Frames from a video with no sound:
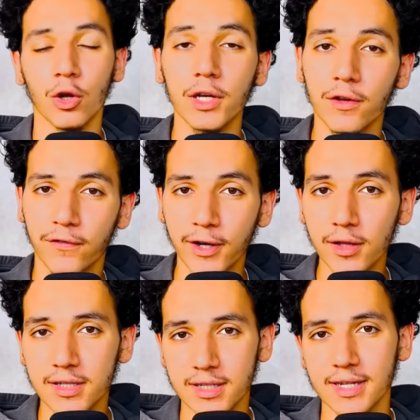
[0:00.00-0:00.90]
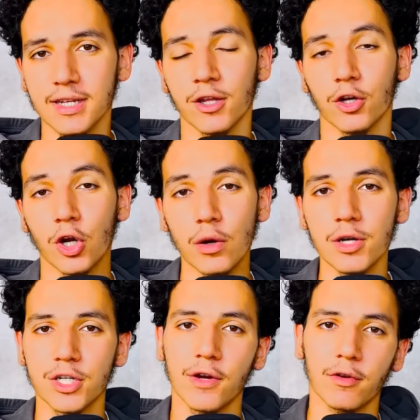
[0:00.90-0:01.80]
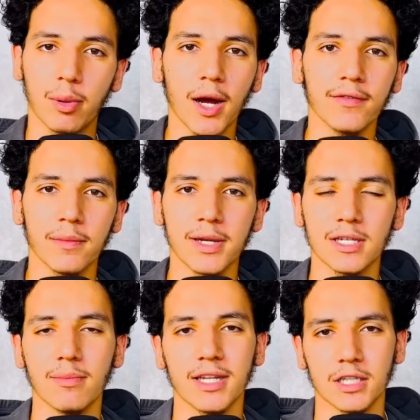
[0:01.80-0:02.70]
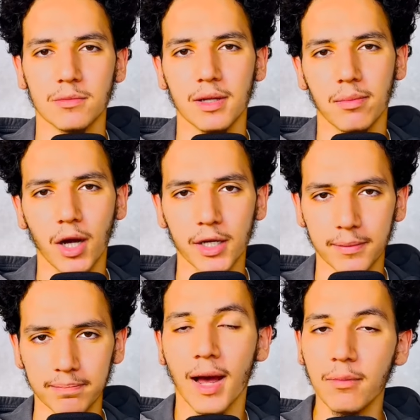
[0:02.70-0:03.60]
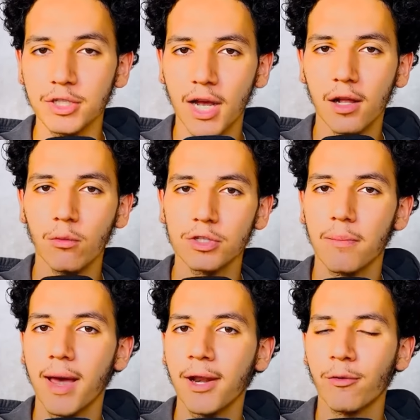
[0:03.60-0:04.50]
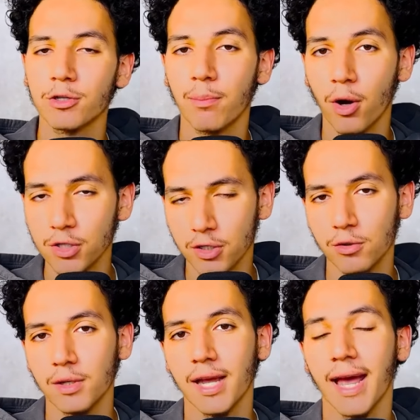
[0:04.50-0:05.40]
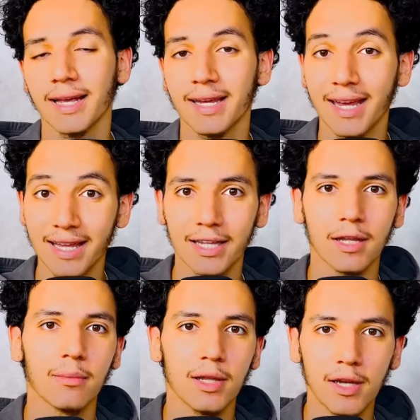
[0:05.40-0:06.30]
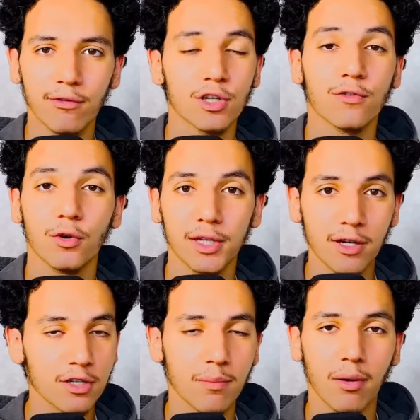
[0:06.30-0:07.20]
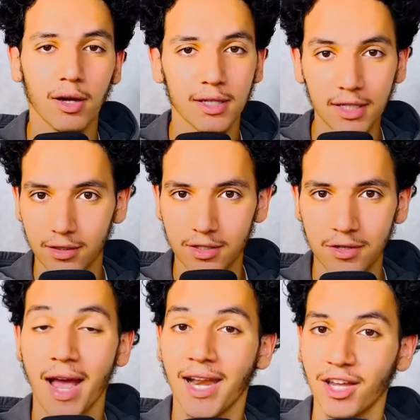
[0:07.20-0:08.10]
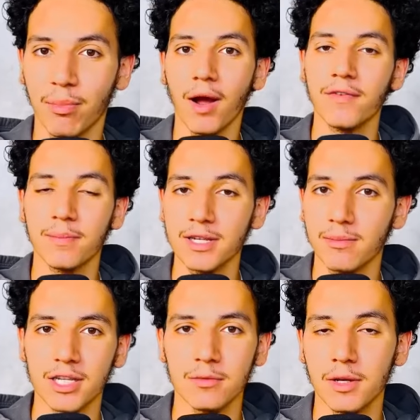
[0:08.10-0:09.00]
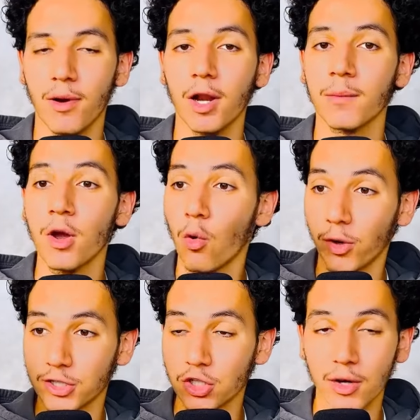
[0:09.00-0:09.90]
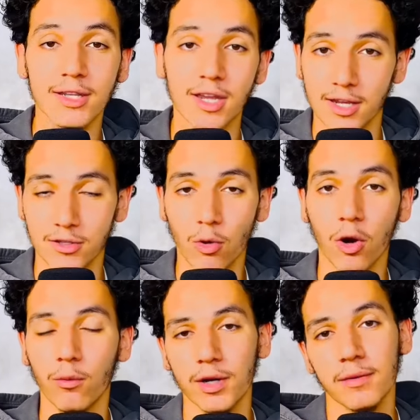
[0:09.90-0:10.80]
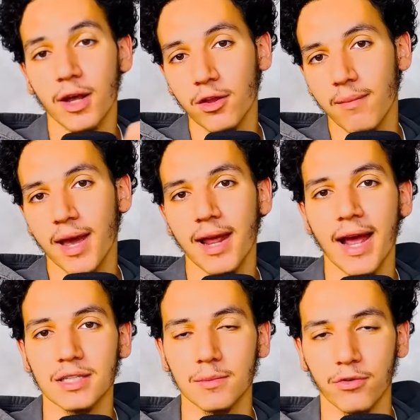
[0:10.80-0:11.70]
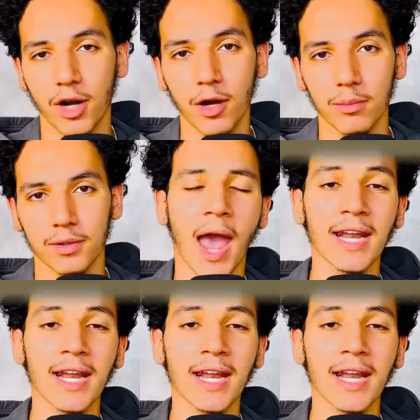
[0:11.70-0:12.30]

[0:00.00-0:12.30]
Look at the fearlessness and the courage of the Prophet, peace and blessings be upon him. Abu Jahl was a man who was persecuting and killing the believers for years upon years. And now the Prophet, peace and blessings be upon him, went straight to his door when another man asked him for help. And